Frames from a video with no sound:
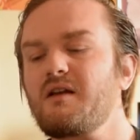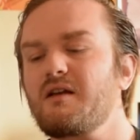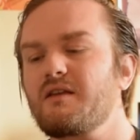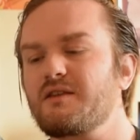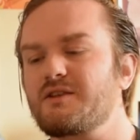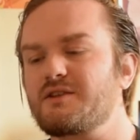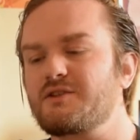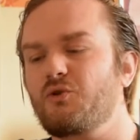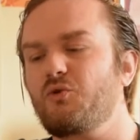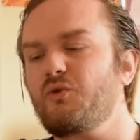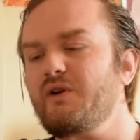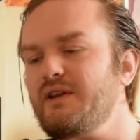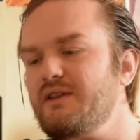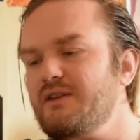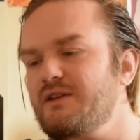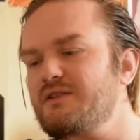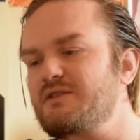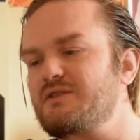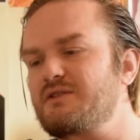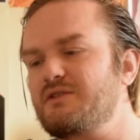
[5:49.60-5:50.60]
The story in
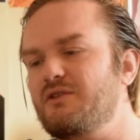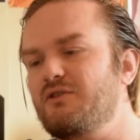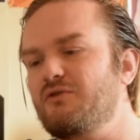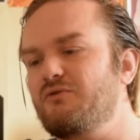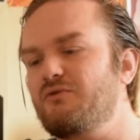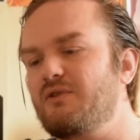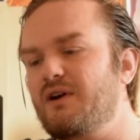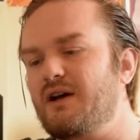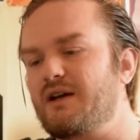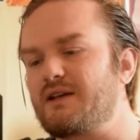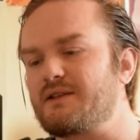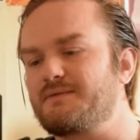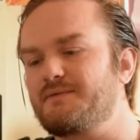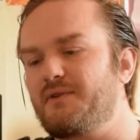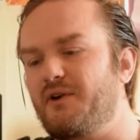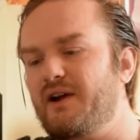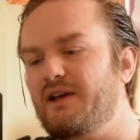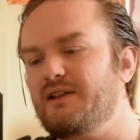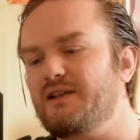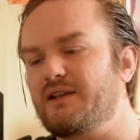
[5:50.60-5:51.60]
this show has
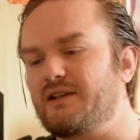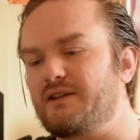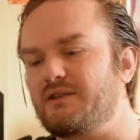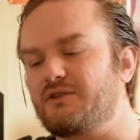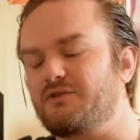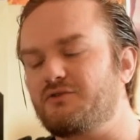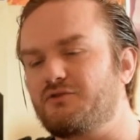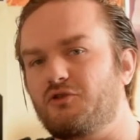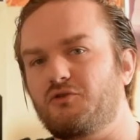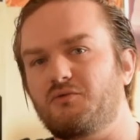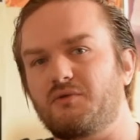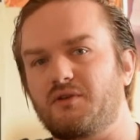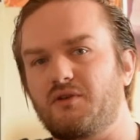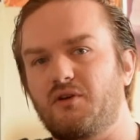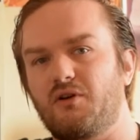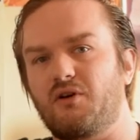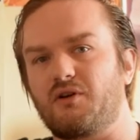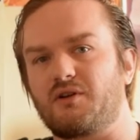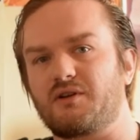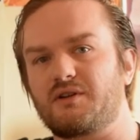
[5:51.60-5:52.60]
very little to do with
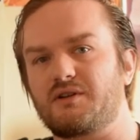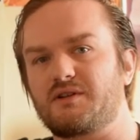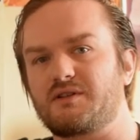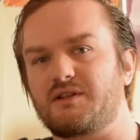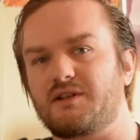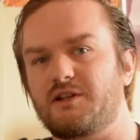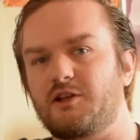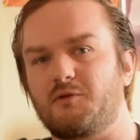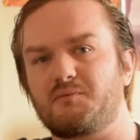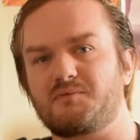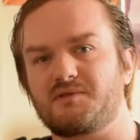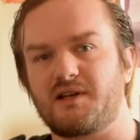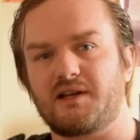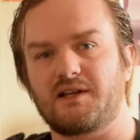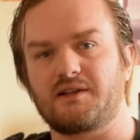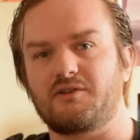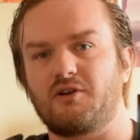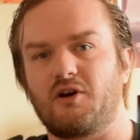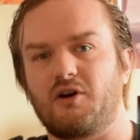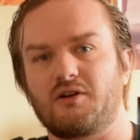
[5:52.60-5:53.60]
Hawkins and the
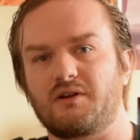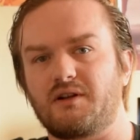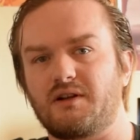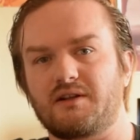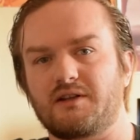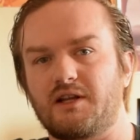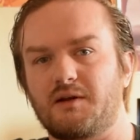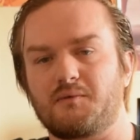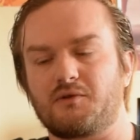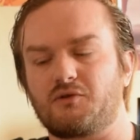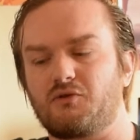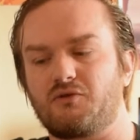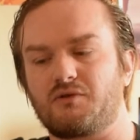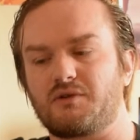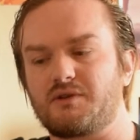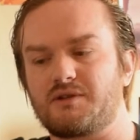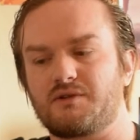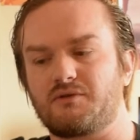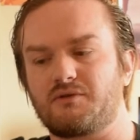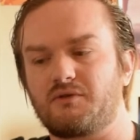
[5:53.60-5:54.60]
Upside Down and the
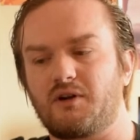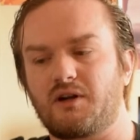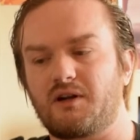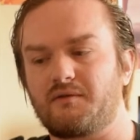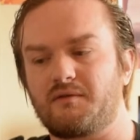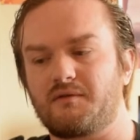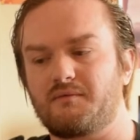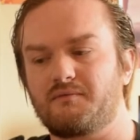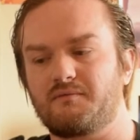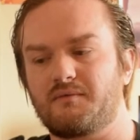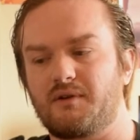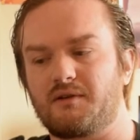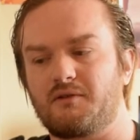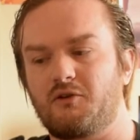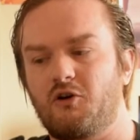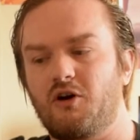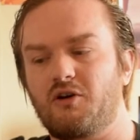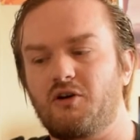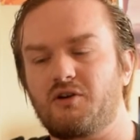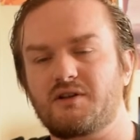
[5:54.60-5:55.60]
Demogorgons. They're not even, like,
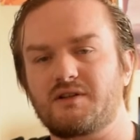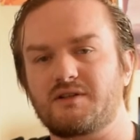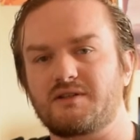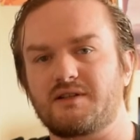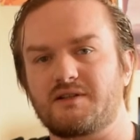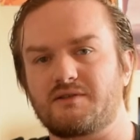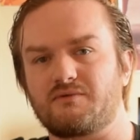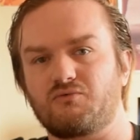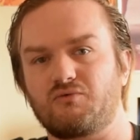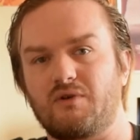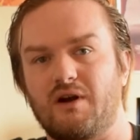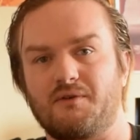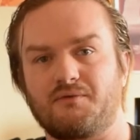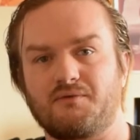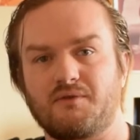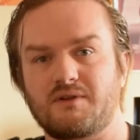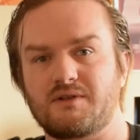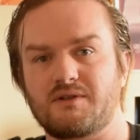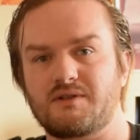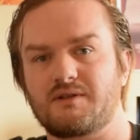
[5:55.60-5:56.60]
Hawkins is
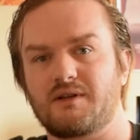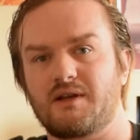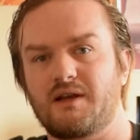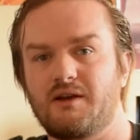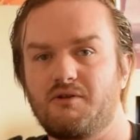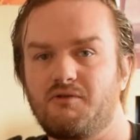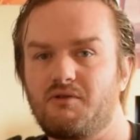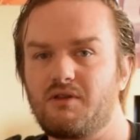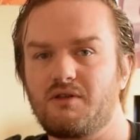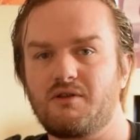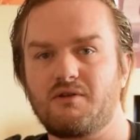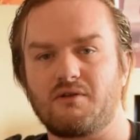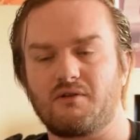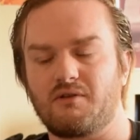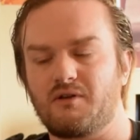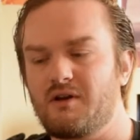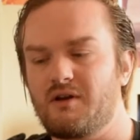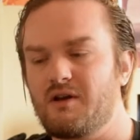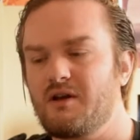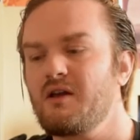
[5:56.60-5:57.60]
referenced here and
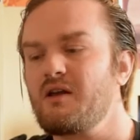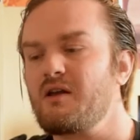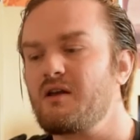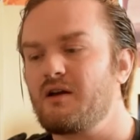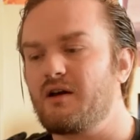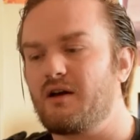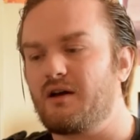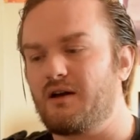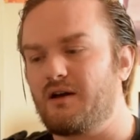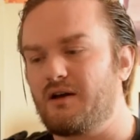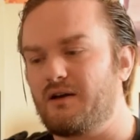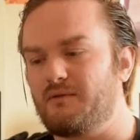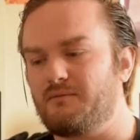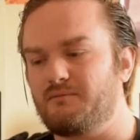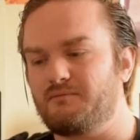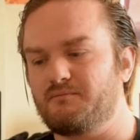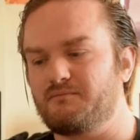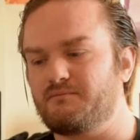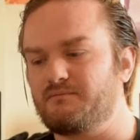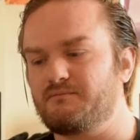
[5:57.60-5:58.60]
there,
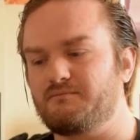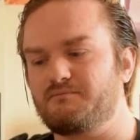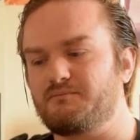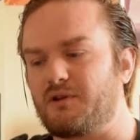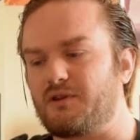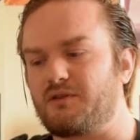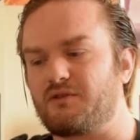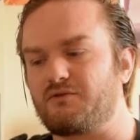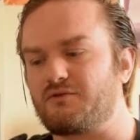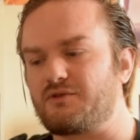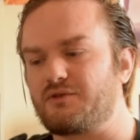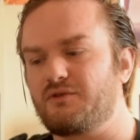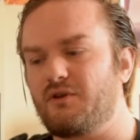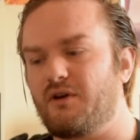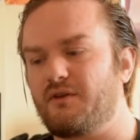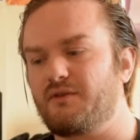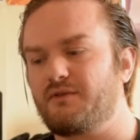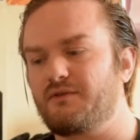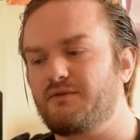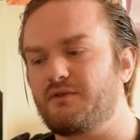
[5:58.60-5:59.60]
but there's
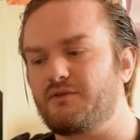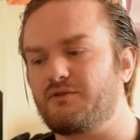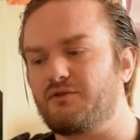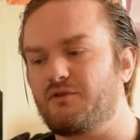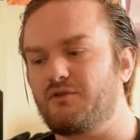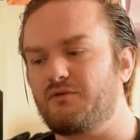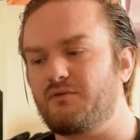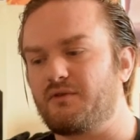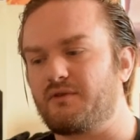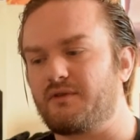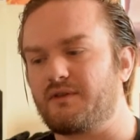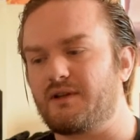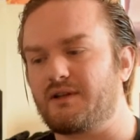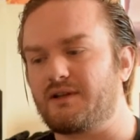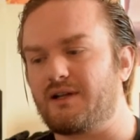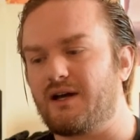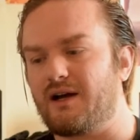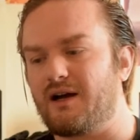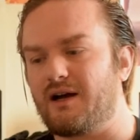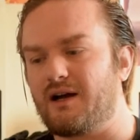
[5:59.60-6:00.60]
nothing to do with the
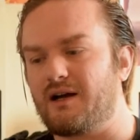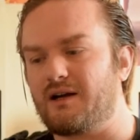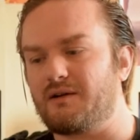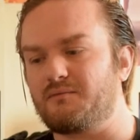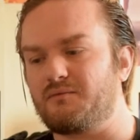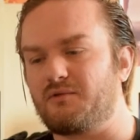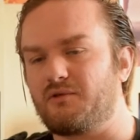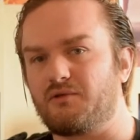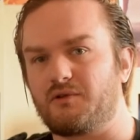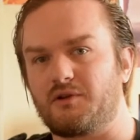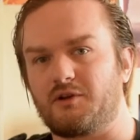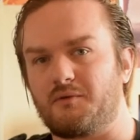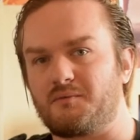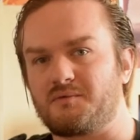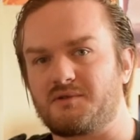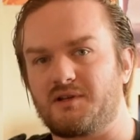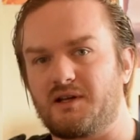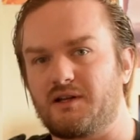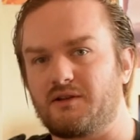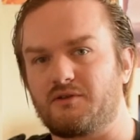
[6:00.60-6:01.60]
lab or the
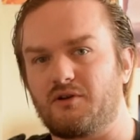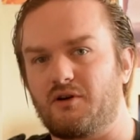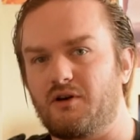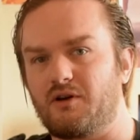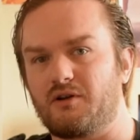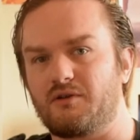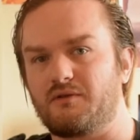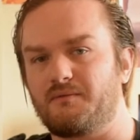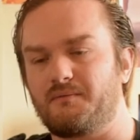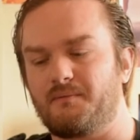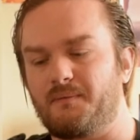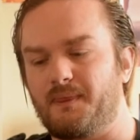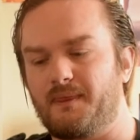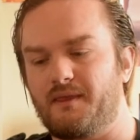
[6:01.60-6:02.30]
Upside Down.